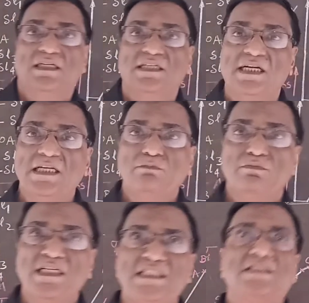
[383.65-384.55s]
Yielding
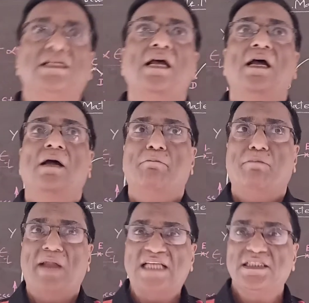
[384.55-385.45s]
means
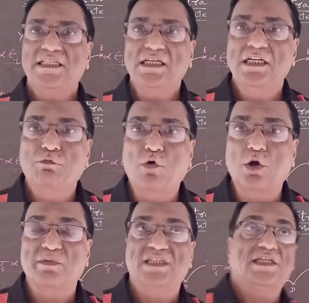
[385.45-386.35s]
plastic
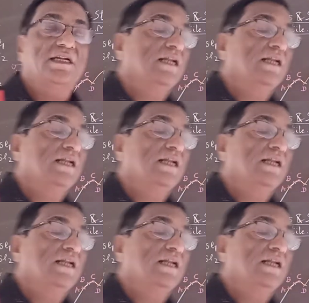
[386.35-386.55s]
deformation.